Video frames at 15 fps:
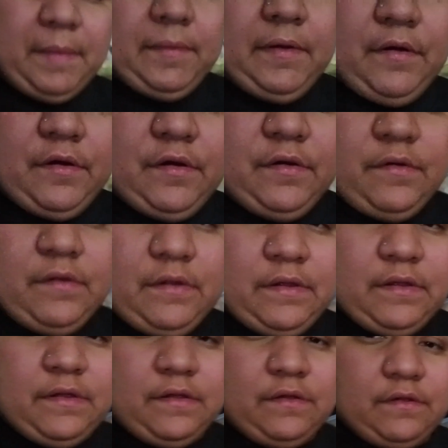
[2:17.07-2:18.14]
girl,
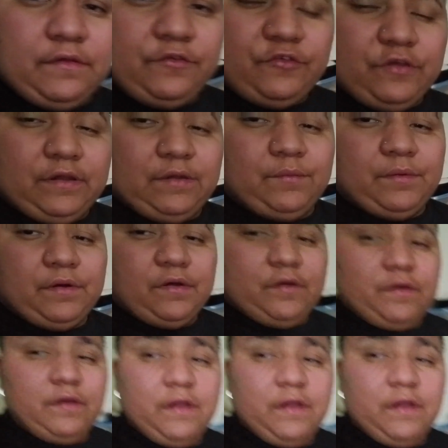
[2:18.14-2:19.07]
chilling with her.